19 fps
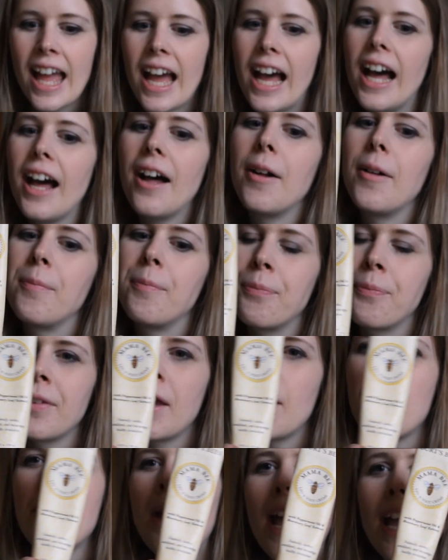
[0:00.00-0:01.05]

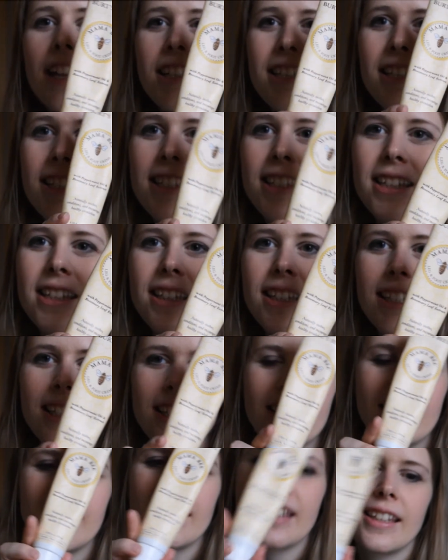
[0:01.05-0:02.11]
But I just think
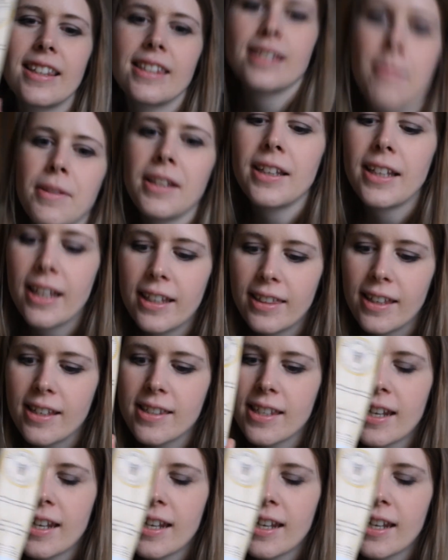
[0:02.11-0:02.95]
something like this,